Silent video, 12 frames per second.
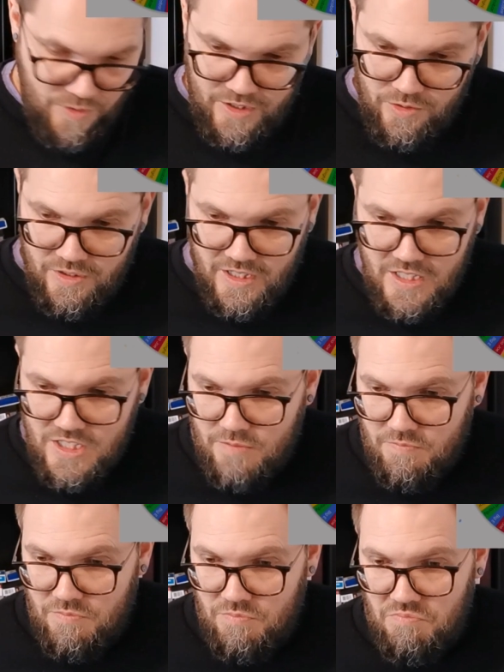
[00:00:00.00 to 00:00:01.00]
redo
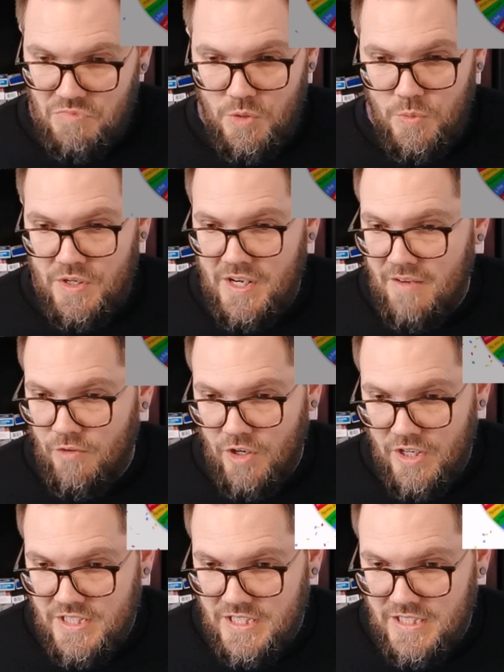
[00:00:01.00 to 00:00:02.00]
this, you would never
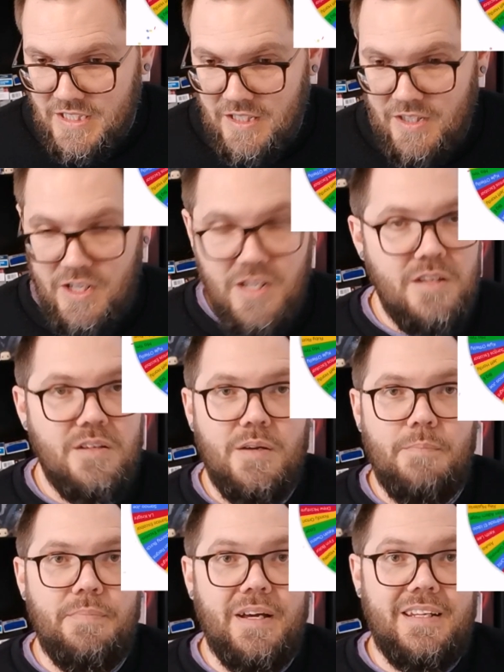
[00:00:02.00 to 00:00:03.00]
go at 63.
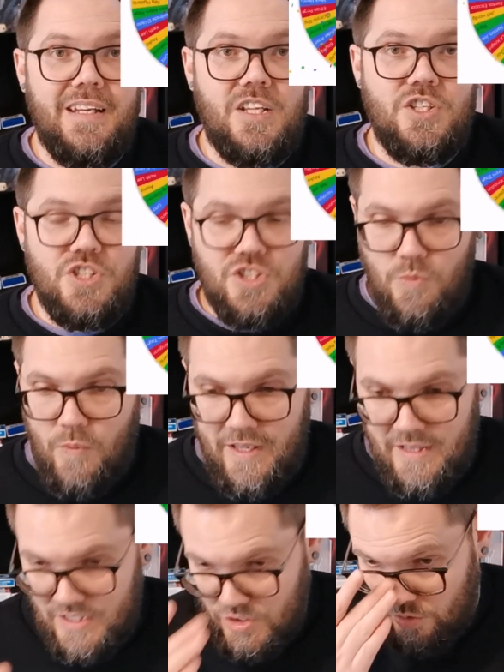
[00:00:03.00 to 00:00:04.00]
But that's just the
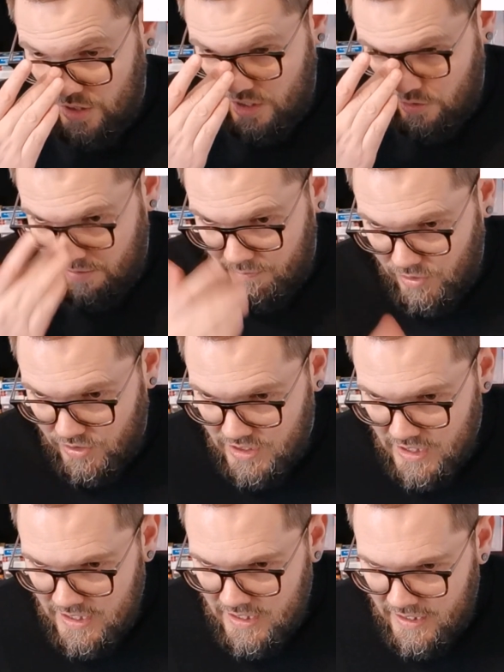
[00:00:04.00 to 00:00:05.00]
way this cookie crumbles.
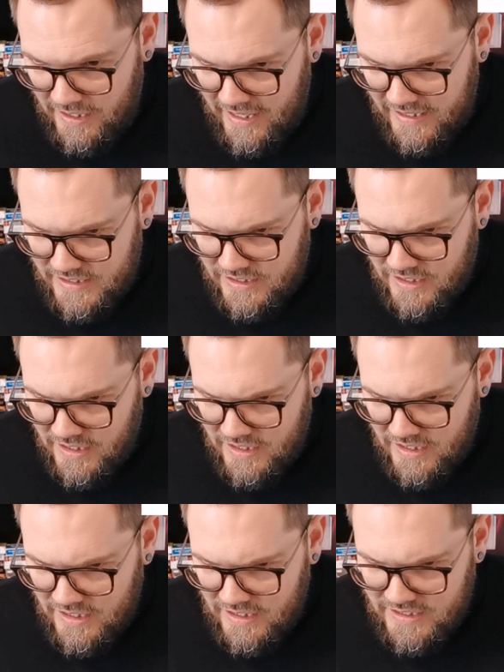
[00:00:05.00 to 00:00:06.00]
Next,
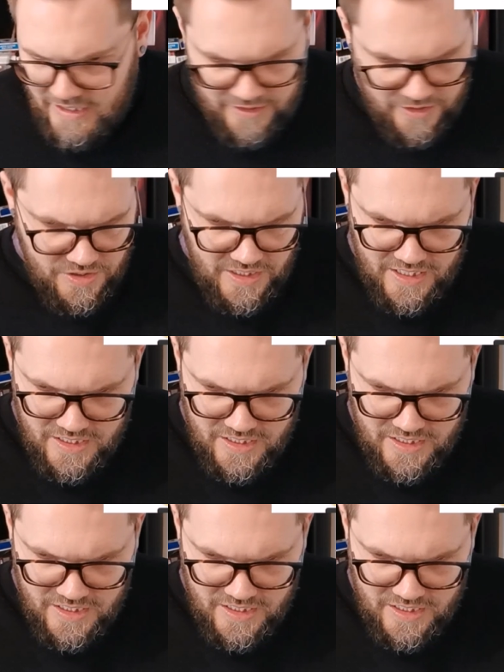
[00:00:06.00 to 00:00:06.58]
Santos